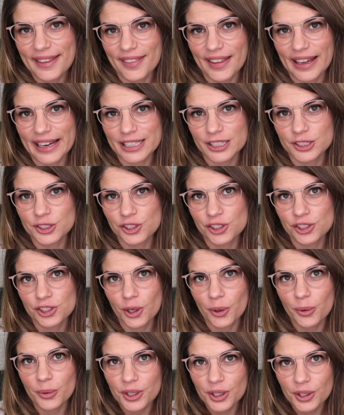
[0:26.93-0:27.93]
that can
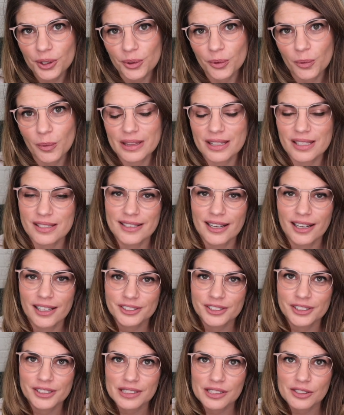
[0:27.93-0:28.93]
show you what the
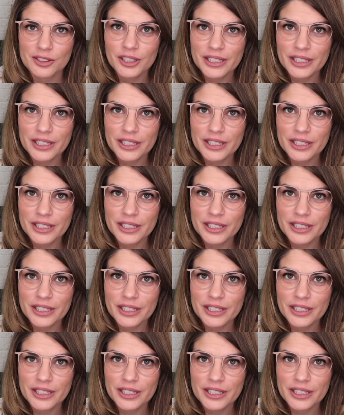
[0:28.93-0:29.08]
doctor is